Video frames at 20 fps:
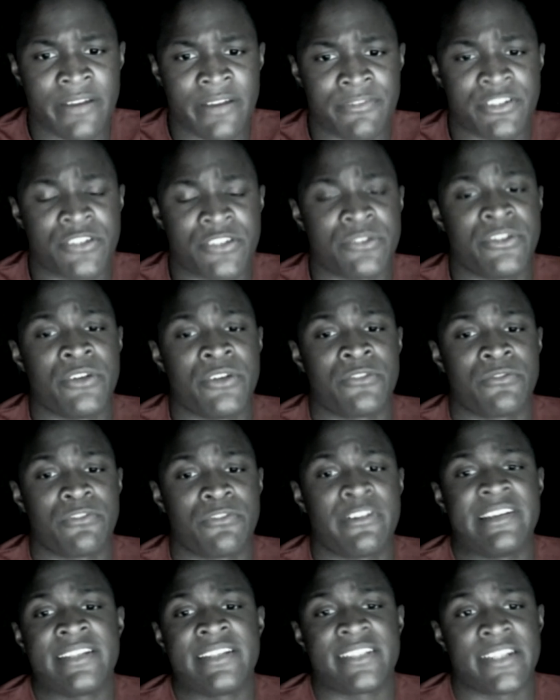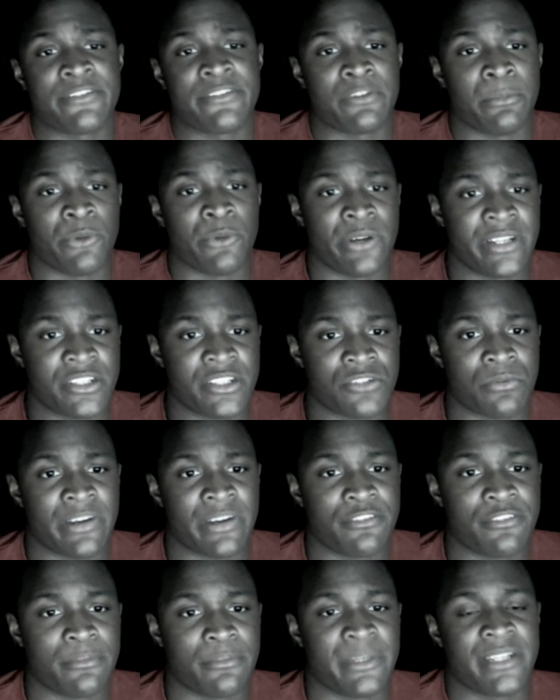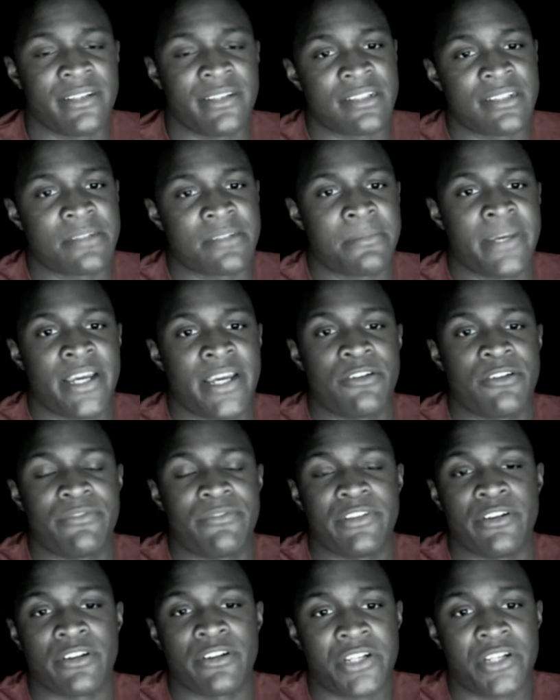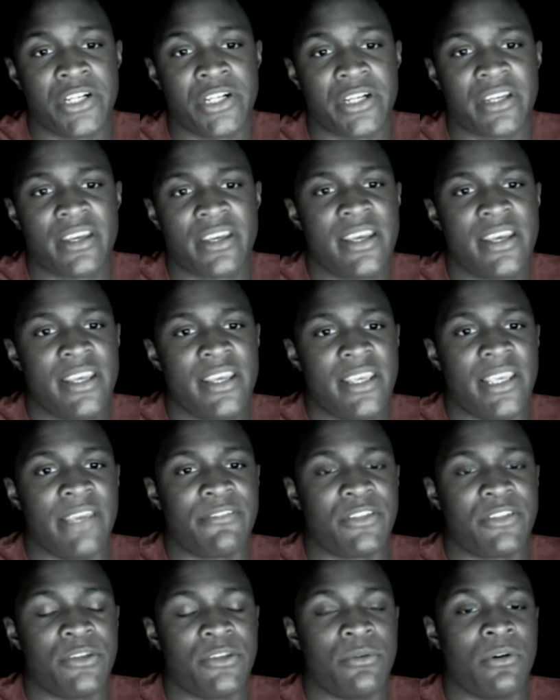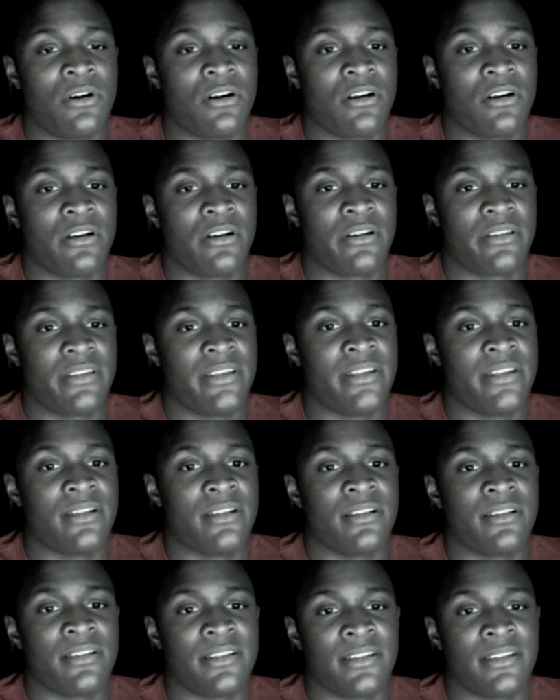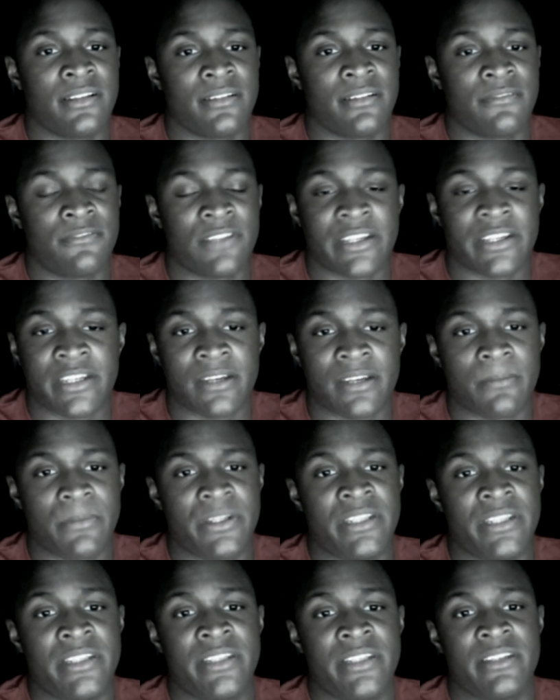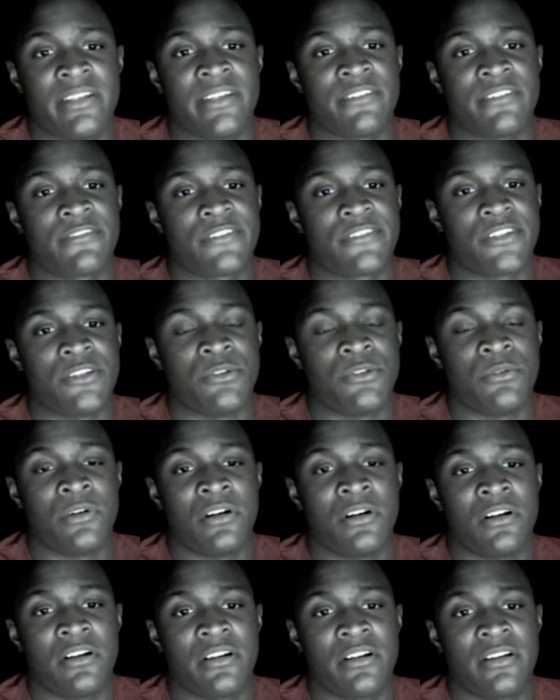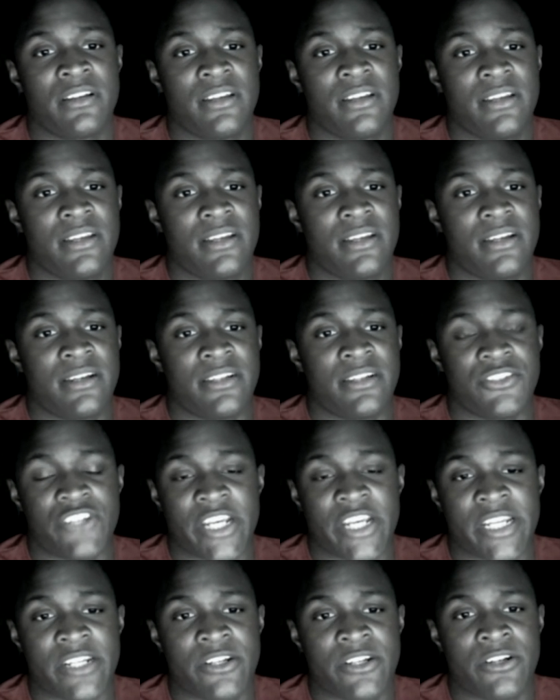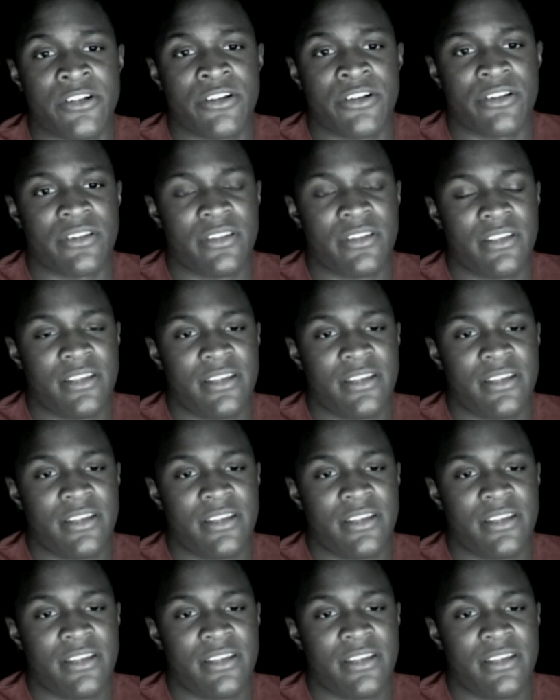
ever so known phrase, every Marine is a rifleman. It doesn't matter if you're a cook, if you are in a flight company, if you are a janitor,